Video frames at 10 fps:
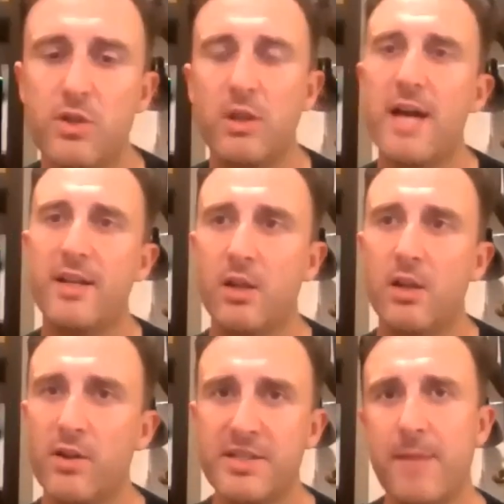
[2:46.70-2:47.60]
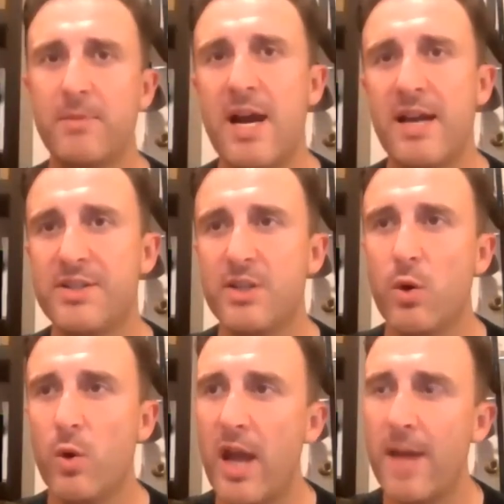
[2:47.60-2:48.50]
Londa, along the same line.
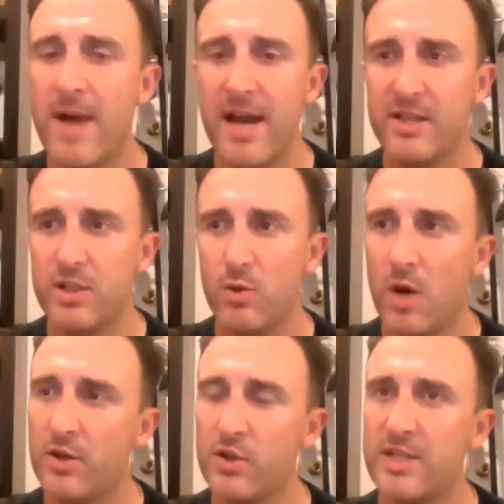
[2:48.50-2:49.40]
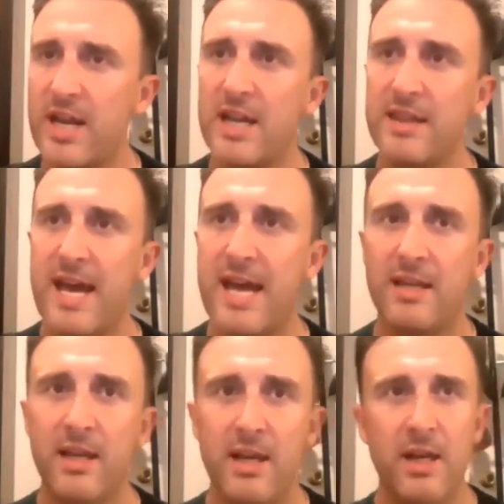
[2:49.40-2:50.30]
So am I to understand
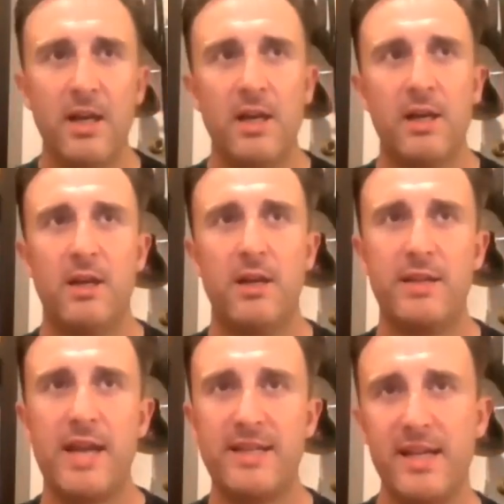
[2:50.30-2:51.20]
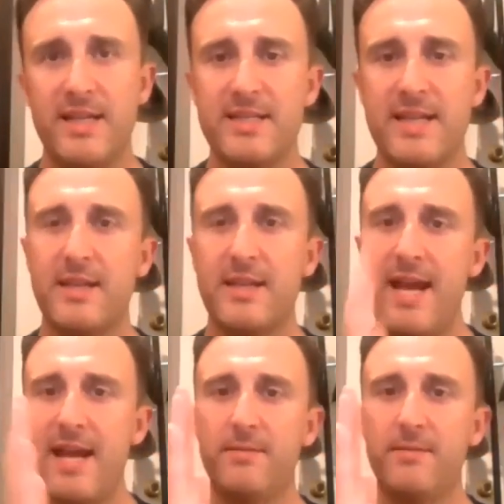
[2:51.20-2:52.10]
that the idea is that the
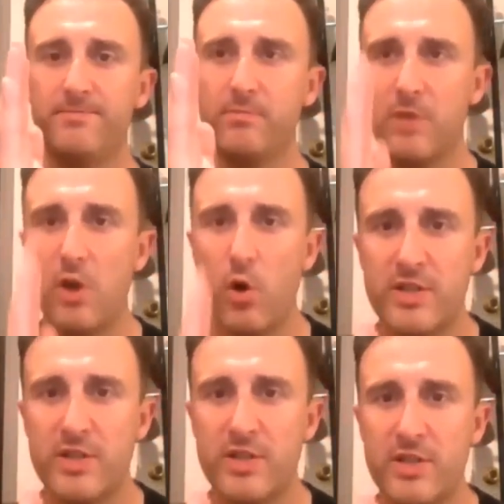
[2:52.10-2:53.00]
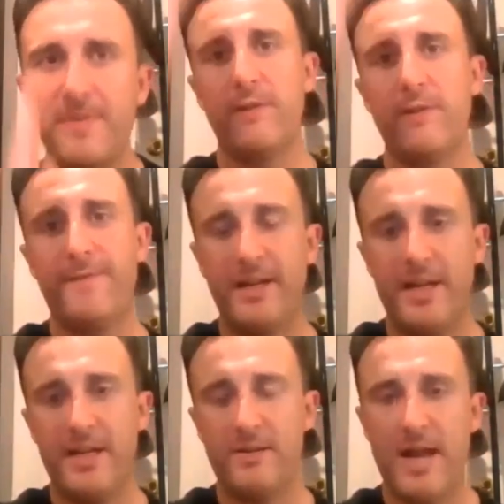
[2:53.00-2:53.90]
net goes up until
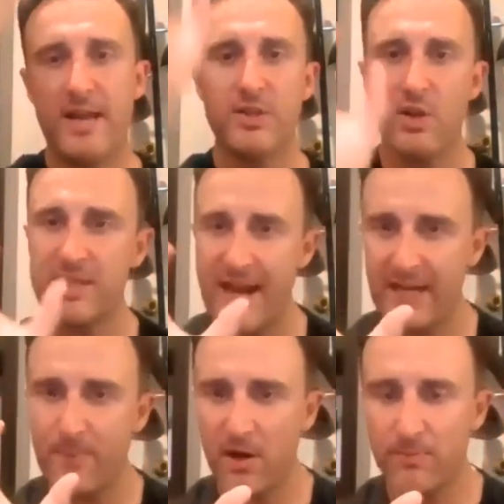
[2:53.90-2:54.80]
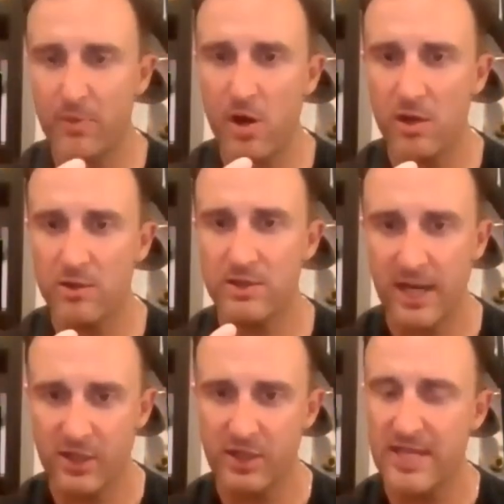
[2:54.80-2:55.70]
infinity, and as long as any part of the
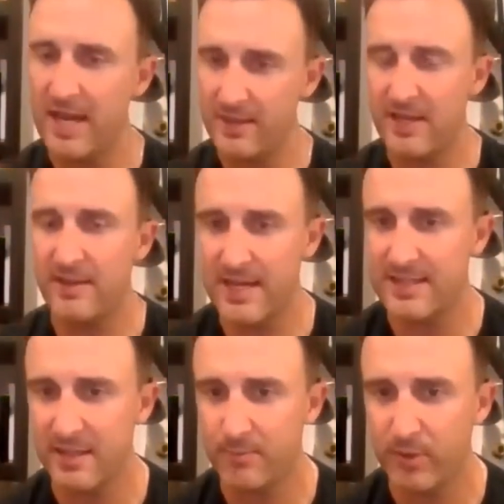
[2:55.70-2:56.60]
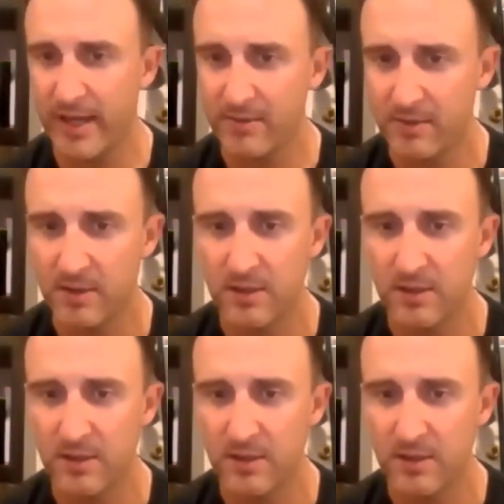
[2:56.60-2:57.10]
ball touches that, then that's in the plane?